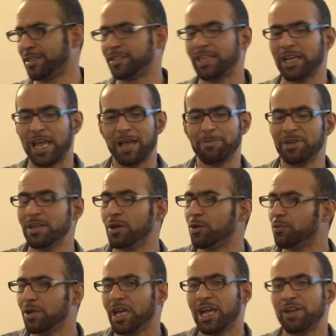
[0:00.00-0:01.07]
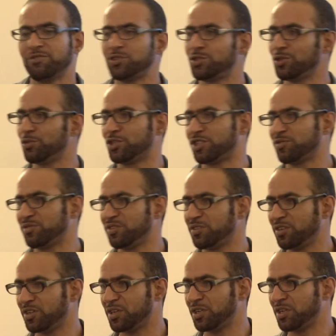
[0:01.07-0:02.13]
They have we have Jewish
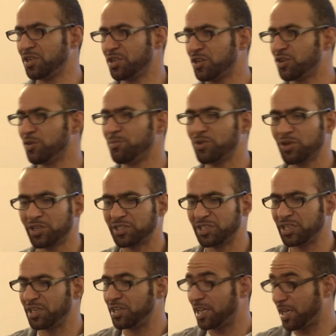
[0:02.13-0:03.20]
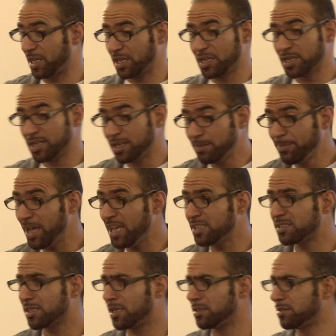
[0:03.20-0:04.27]
community like in
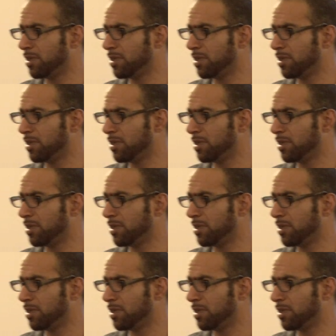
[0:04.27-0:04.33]
Palestine.